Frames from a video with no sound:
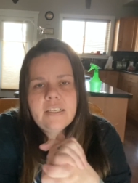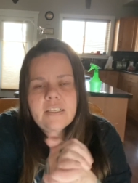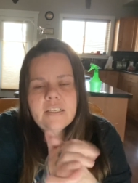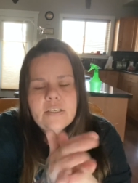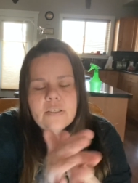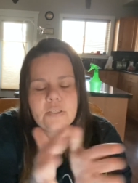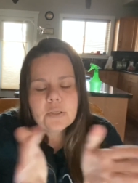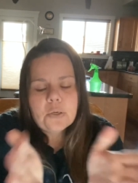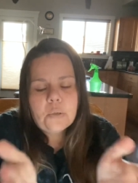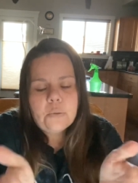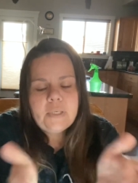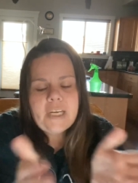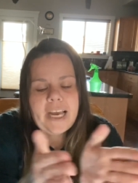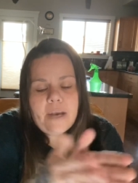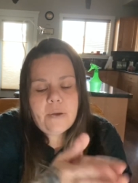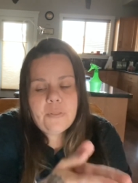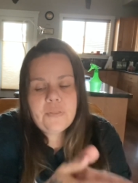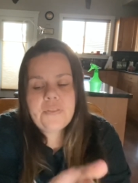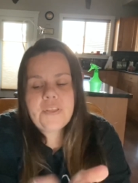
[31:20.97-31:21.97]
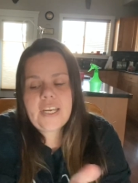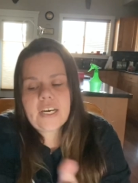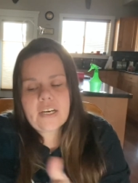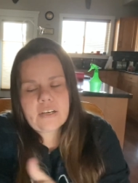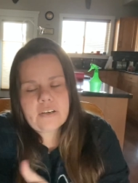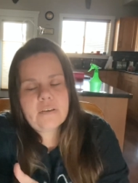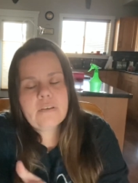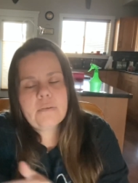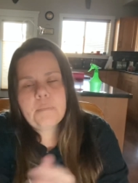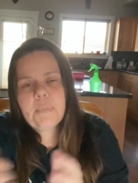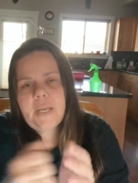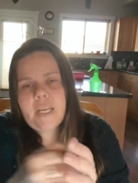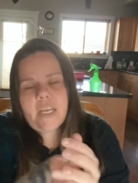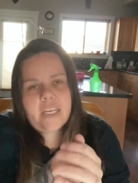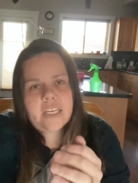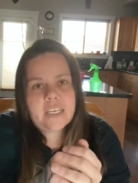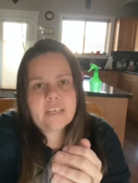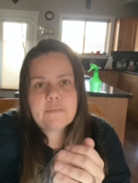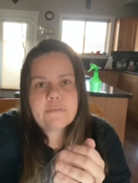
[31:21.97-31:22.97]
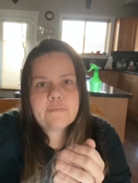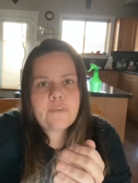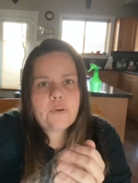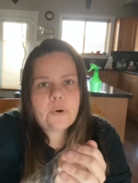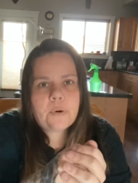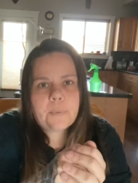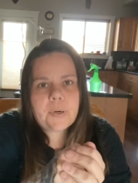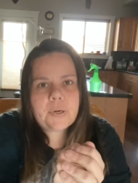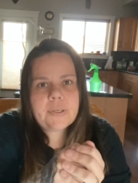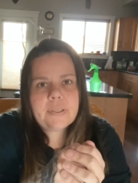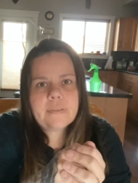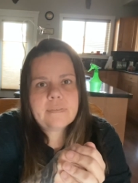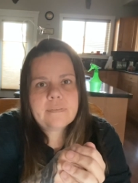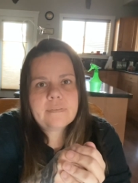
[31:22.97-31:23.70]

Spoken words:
So now they're paying it forward.